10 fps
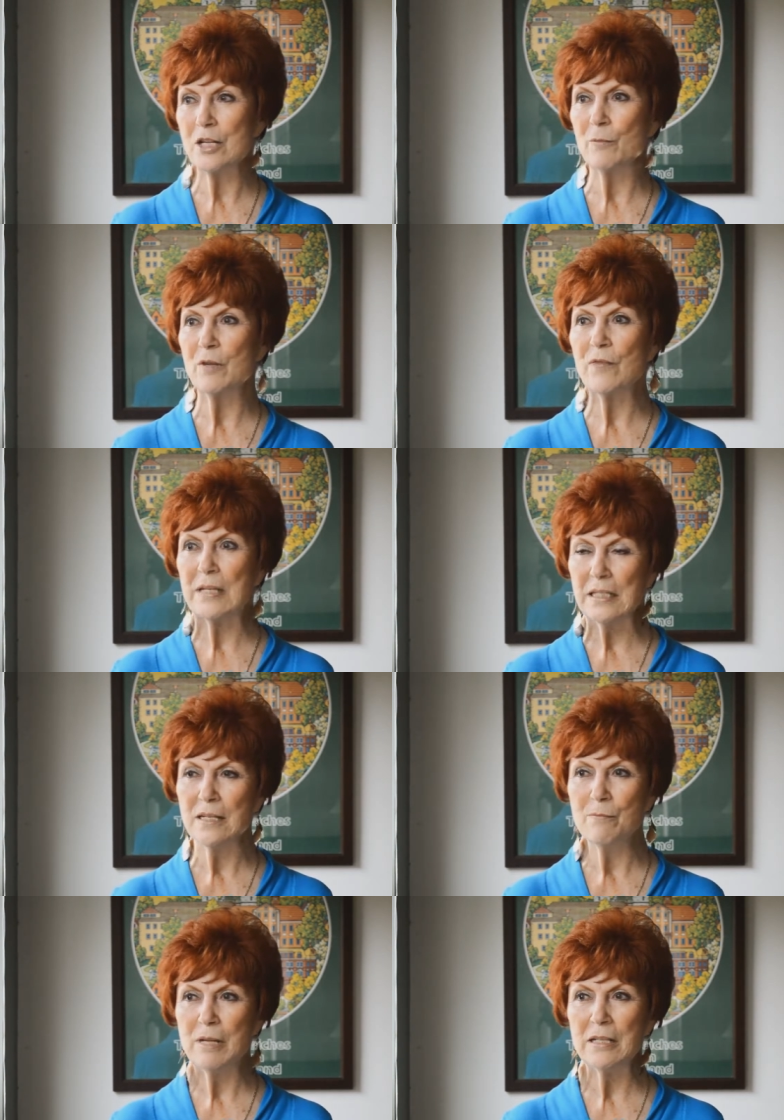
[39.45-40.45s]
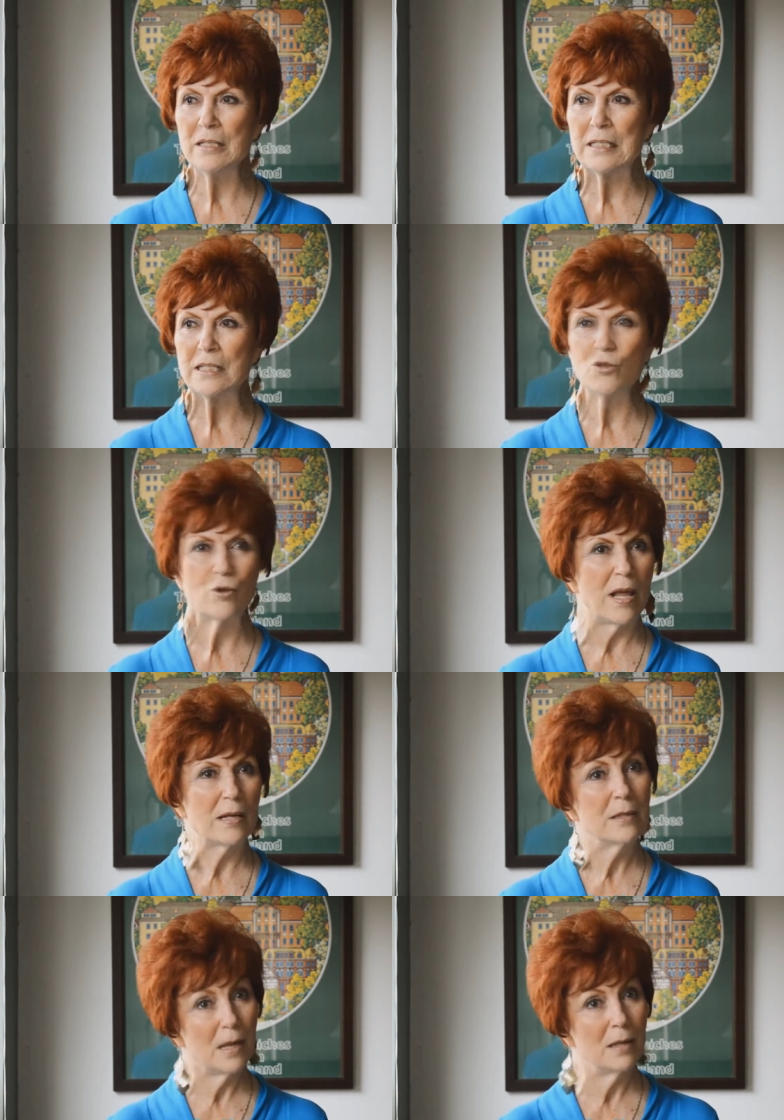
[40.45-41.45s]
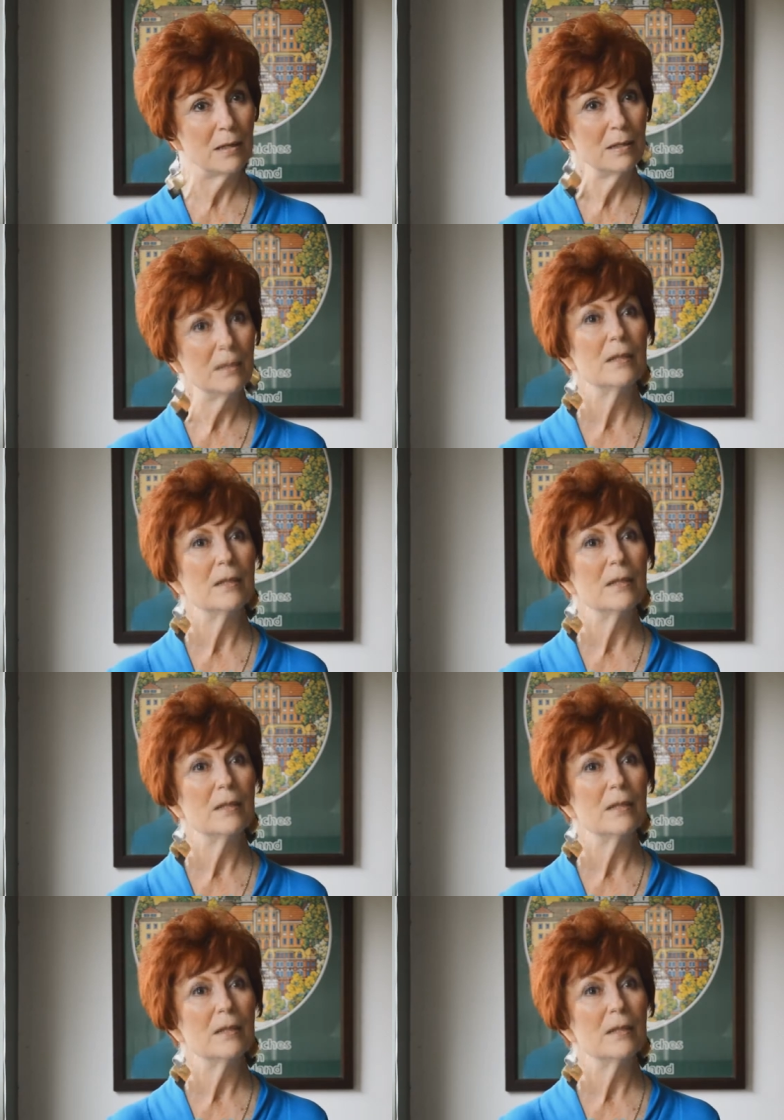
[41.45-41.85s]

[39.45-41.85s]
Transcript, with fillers: tell me if I made a decision that day